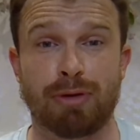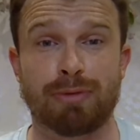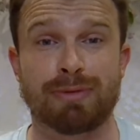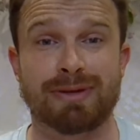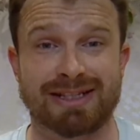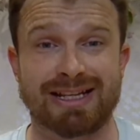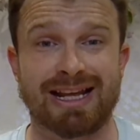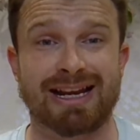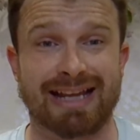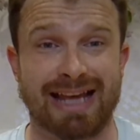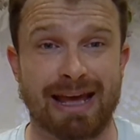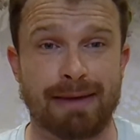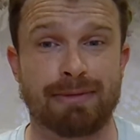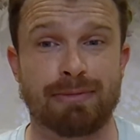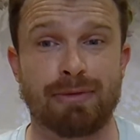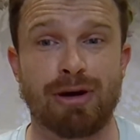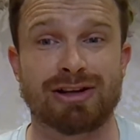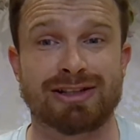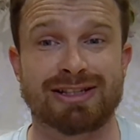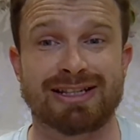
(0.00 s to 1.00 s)
are probably selling
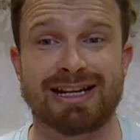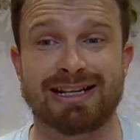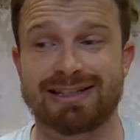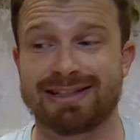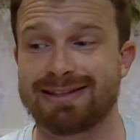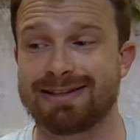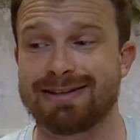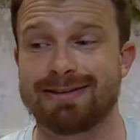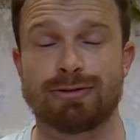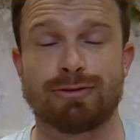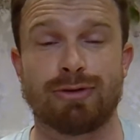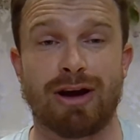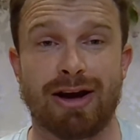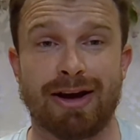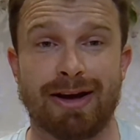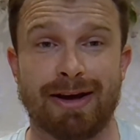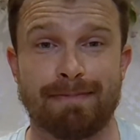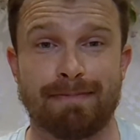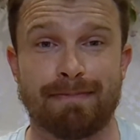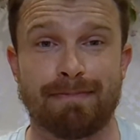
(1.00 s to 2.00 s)
Emi Martinez to
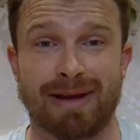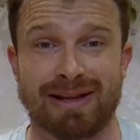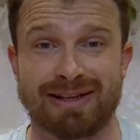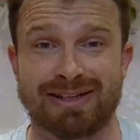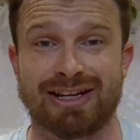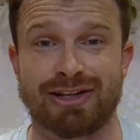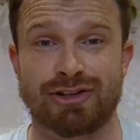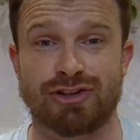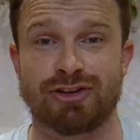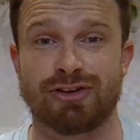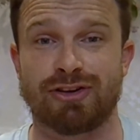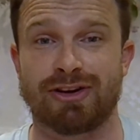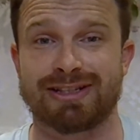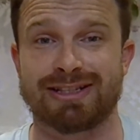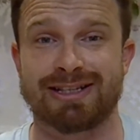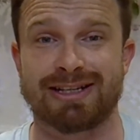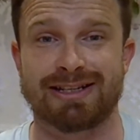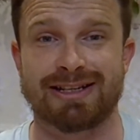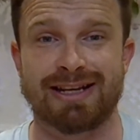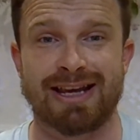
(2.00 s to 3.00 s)
Manchester
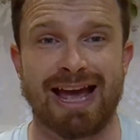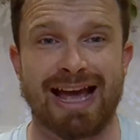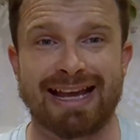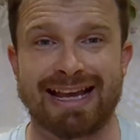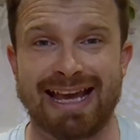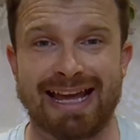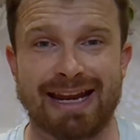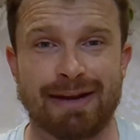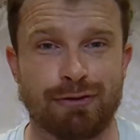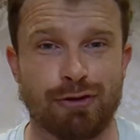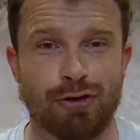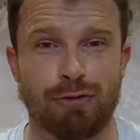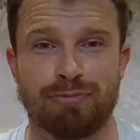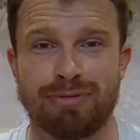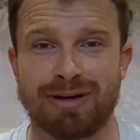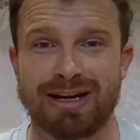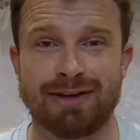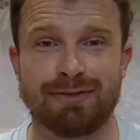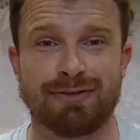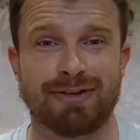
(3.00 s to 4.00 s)
United. Again, if you're a
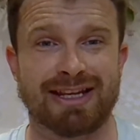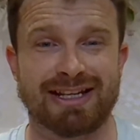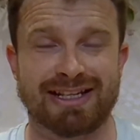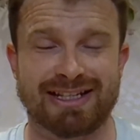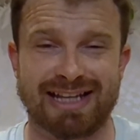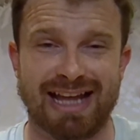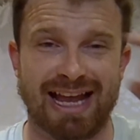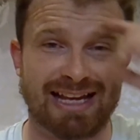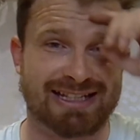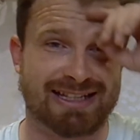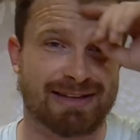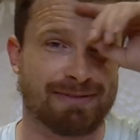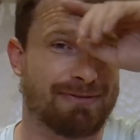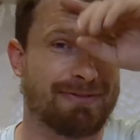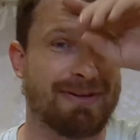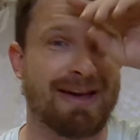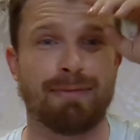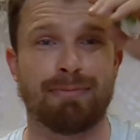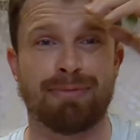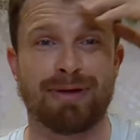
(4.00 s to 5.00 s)
believer that he stays, then
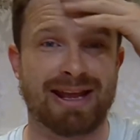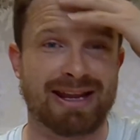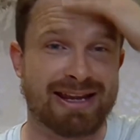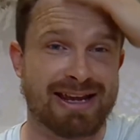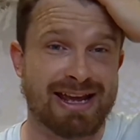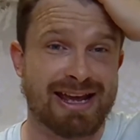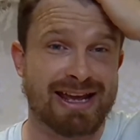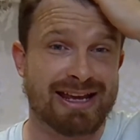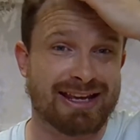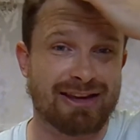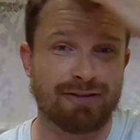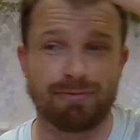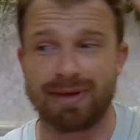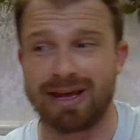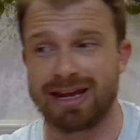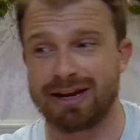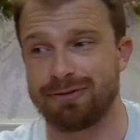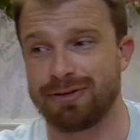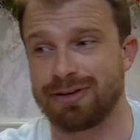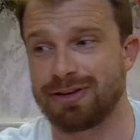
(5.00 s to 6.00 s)
fair play. Give
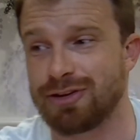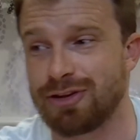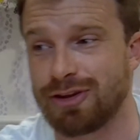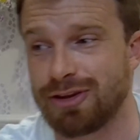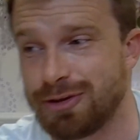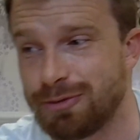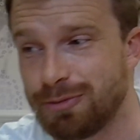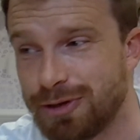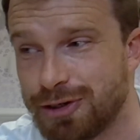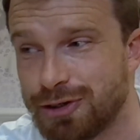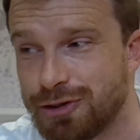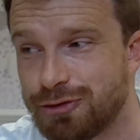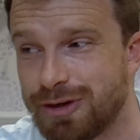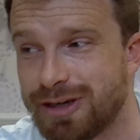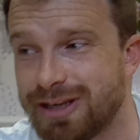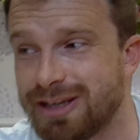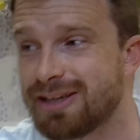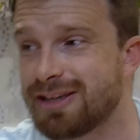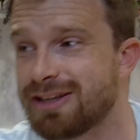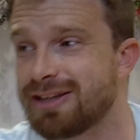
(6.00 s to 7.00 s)
me anything that you want to
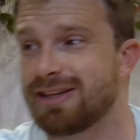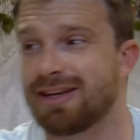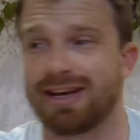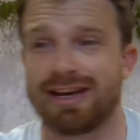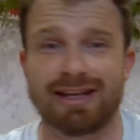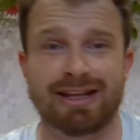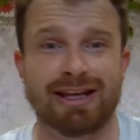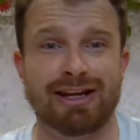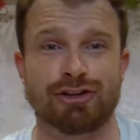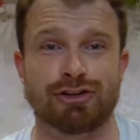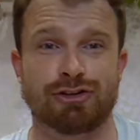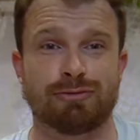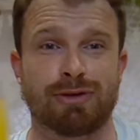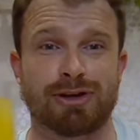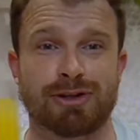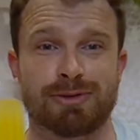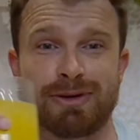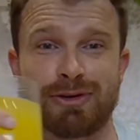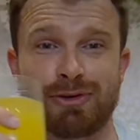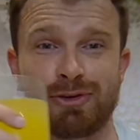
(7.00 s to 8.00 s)
drink, and that just
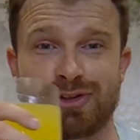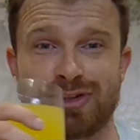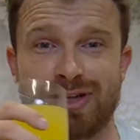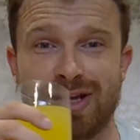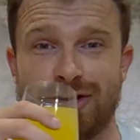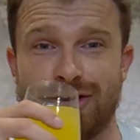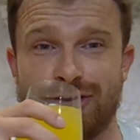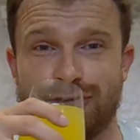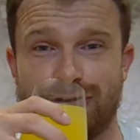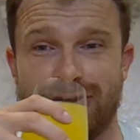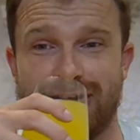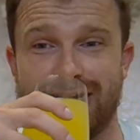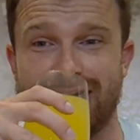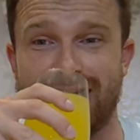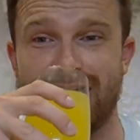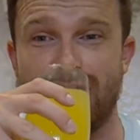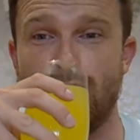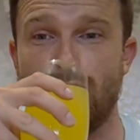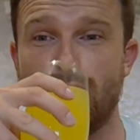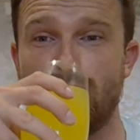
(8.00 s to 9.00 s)
reminds me, go stay hydrated
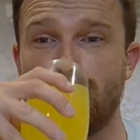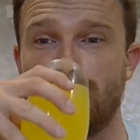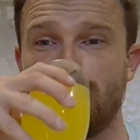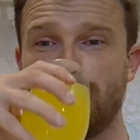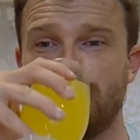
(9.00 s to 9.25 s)
there.